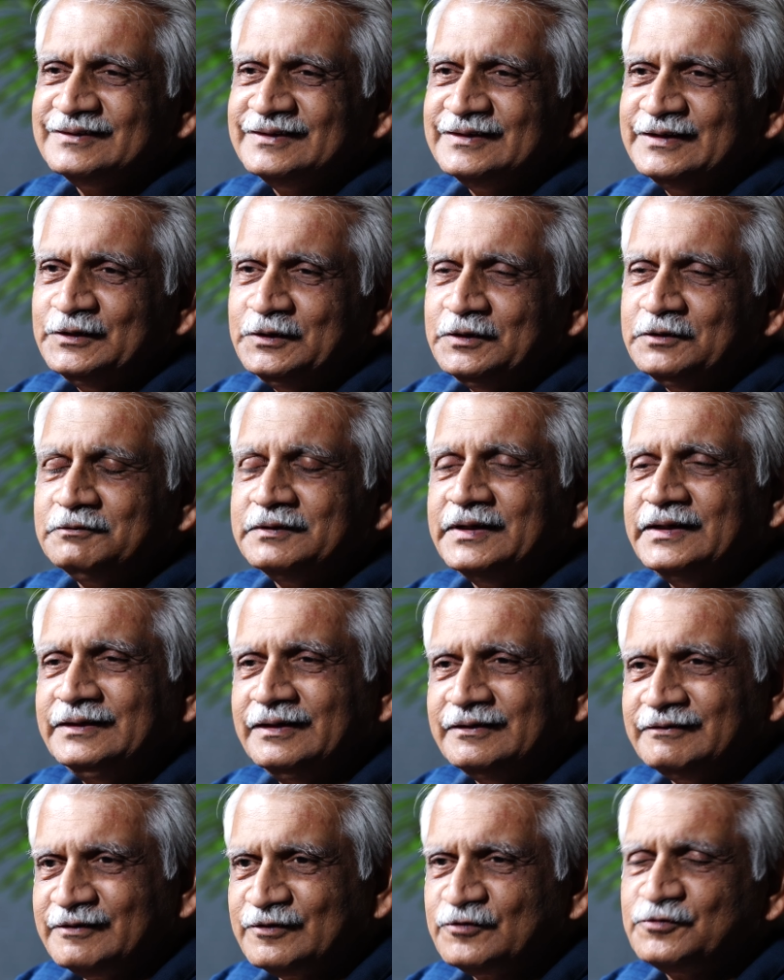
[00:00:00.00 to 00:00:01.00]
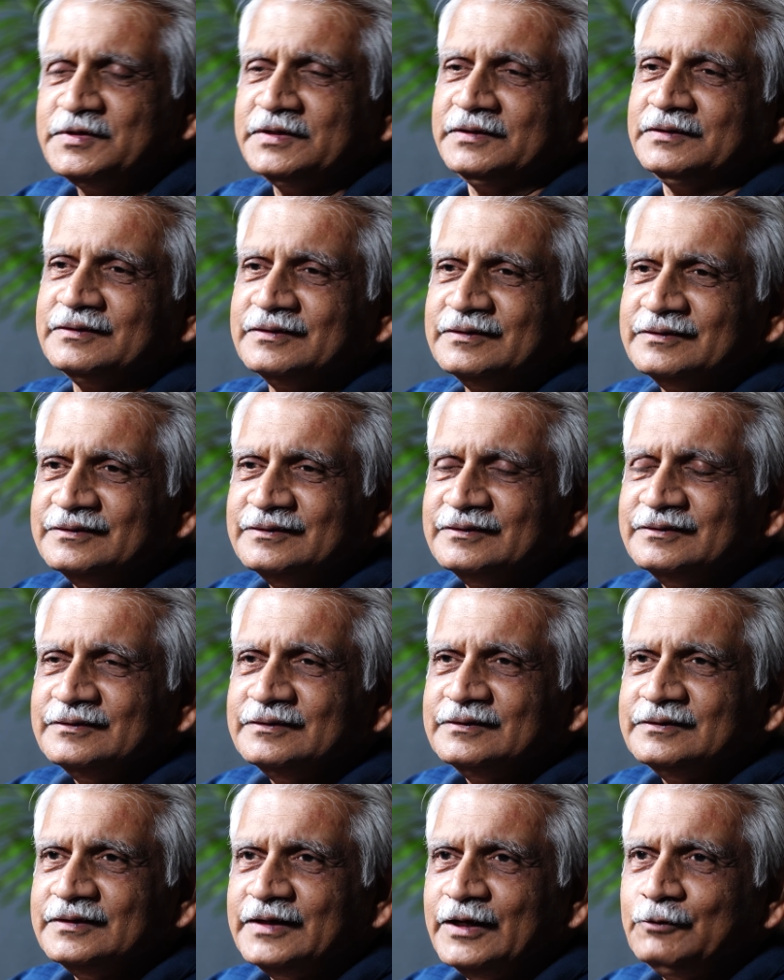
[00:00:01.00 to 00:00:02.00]
and very interesting.
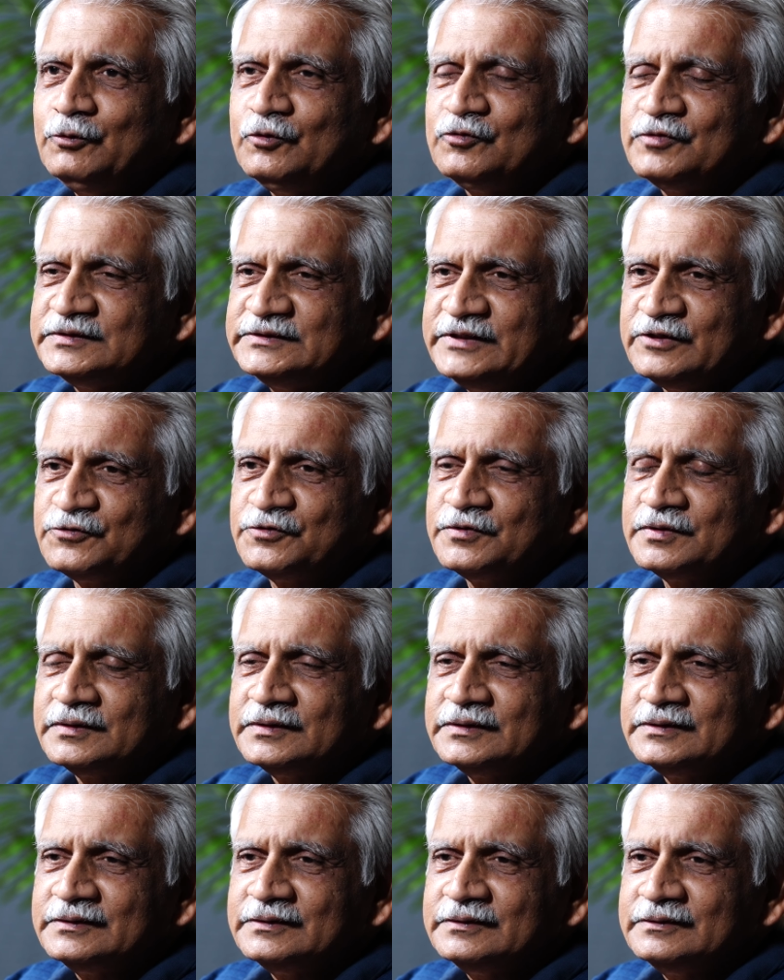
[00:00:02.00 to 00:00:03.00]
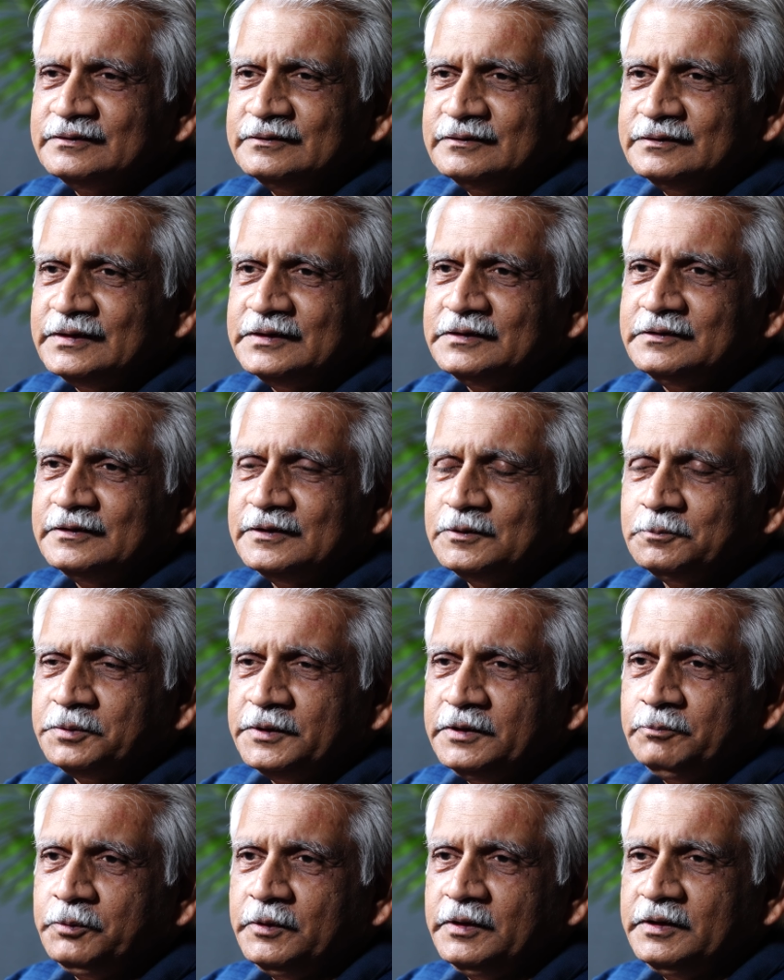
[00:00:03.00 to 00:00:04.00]
I would suggest that uh,
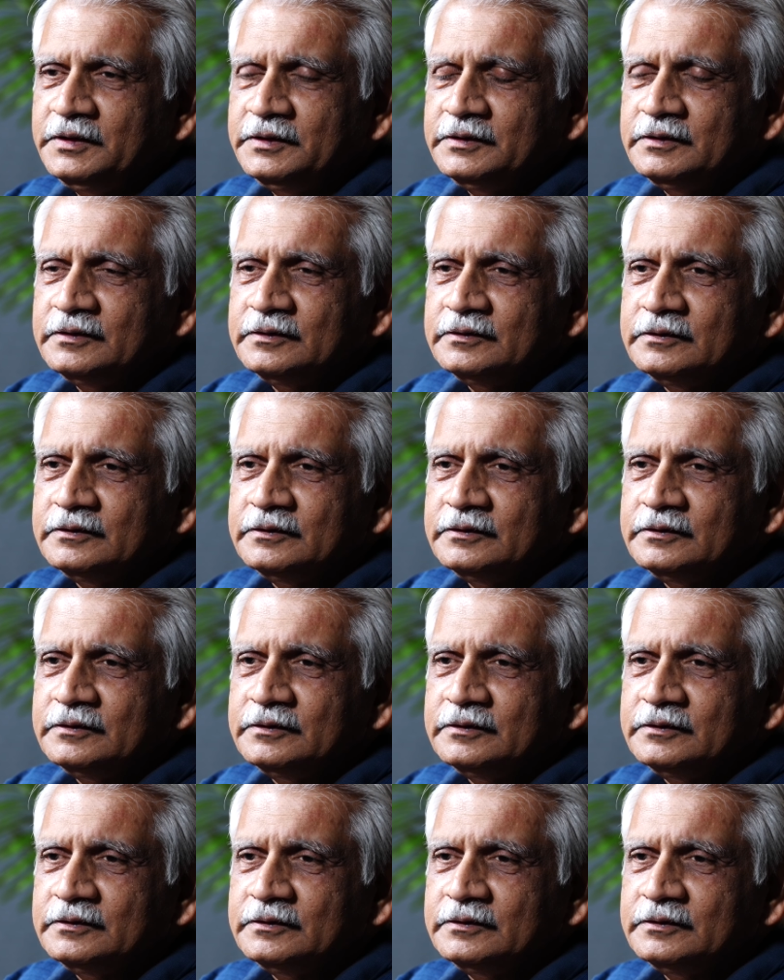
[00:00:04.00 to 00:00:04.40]
people